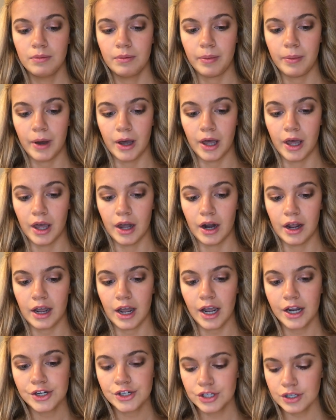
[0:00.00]
But I
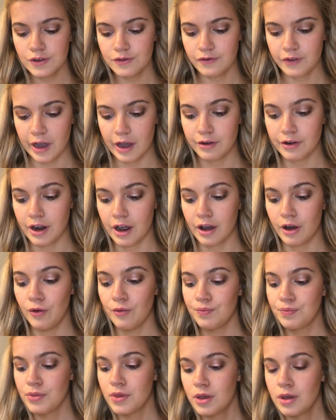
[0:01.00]
actually found
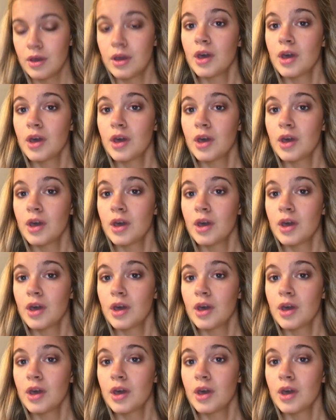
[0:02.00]
out